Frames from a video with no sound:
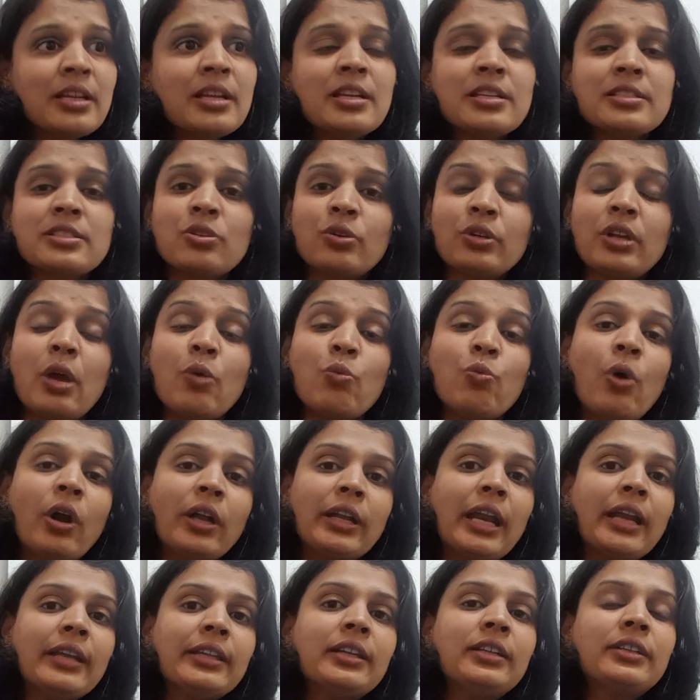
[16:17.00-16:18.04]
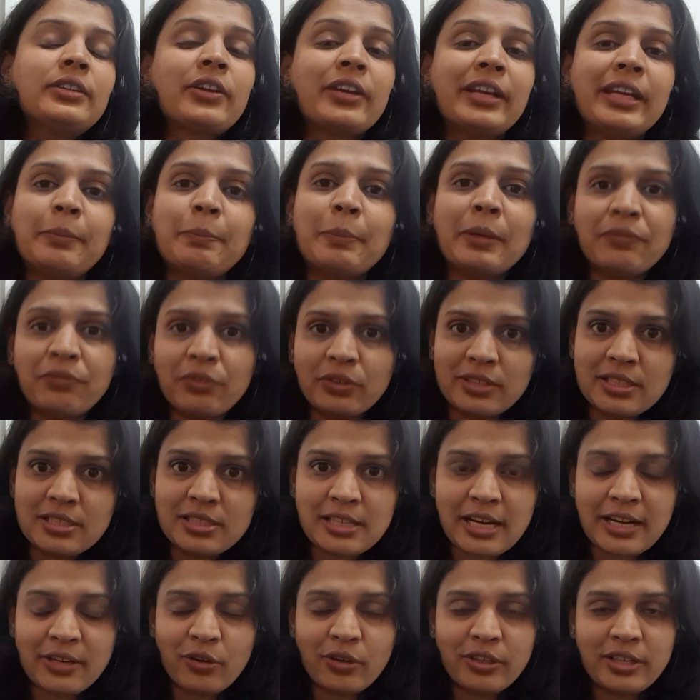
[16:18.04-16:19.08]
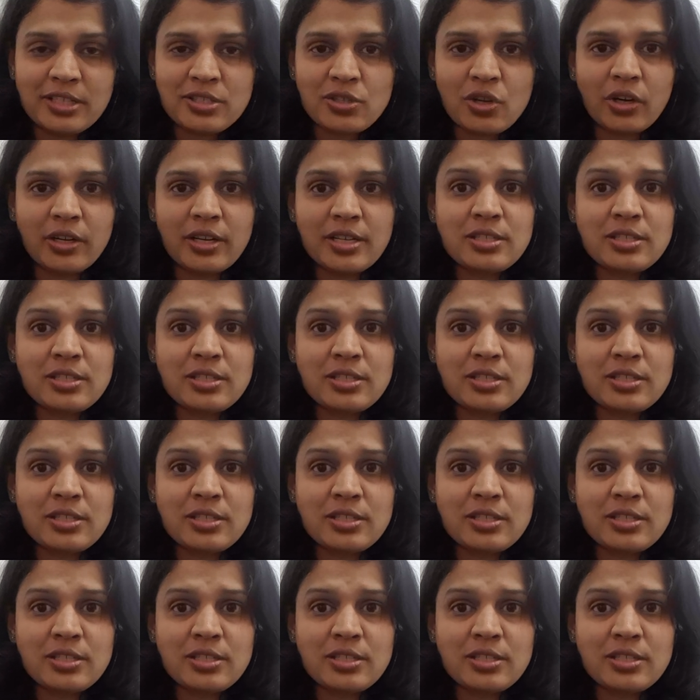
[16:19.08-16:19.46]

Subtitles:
So now what are the treatment for this thyroid disorder?